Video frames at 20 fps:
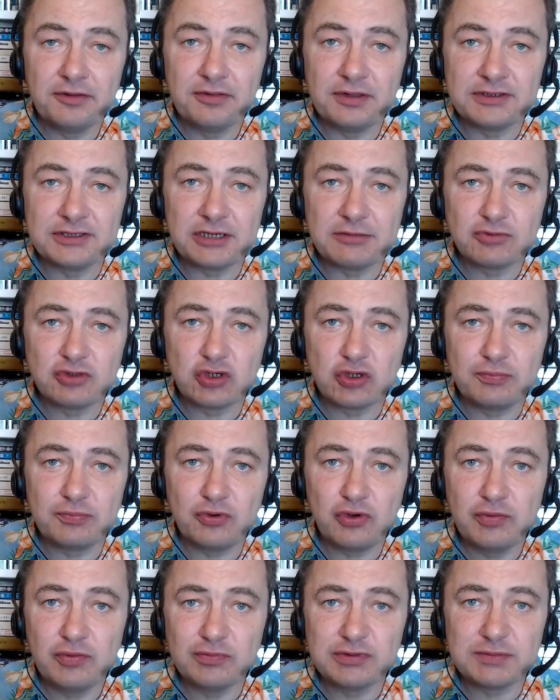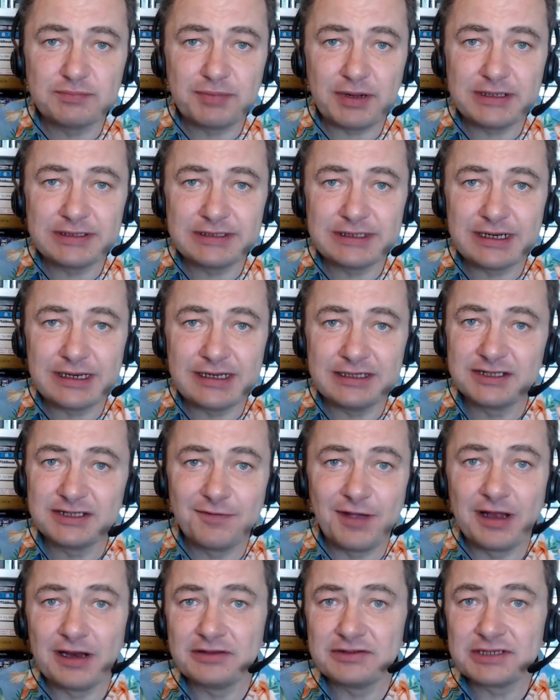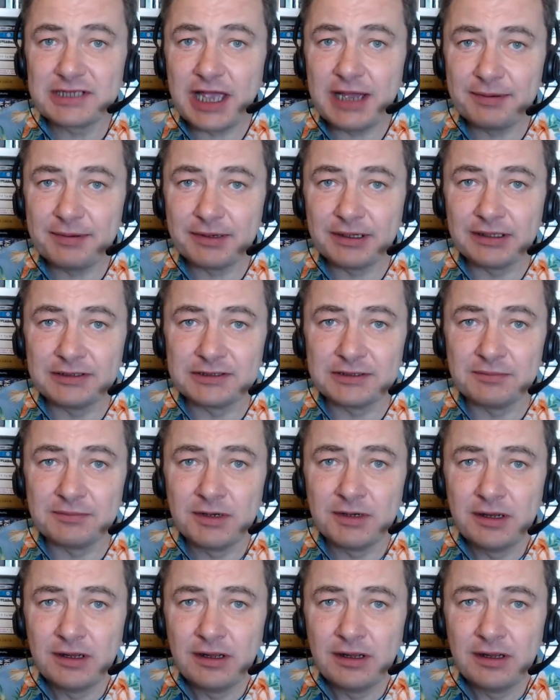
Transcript: this up to a point was basically surveillance capitalism.